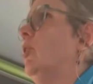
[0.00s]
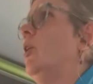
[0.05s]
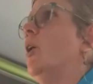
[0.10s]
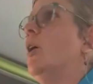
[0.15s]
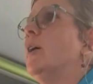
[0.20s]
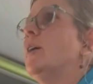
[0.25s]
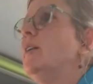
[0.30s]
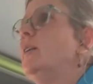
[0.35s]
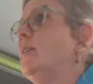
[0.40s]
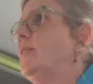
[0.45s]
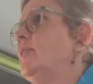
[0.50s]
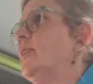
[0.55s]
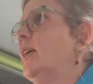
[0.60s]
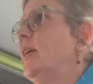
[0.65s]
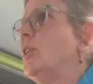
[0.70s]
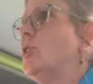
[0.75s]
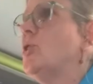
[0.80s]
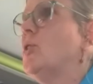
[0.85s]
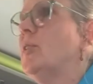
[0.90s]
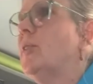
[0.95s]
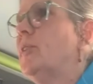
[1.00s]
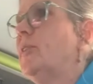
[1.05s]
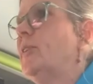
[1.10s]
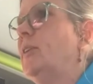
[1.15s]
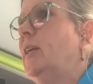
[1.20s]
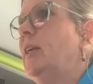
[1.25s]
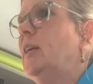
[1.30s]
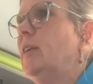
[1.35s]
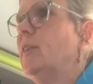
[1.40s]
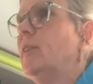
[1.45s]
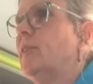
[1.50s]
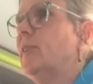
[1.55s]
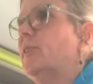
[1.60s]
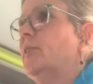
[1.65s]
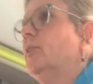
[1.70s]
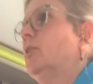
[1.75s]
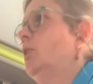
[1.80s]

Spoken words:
organization things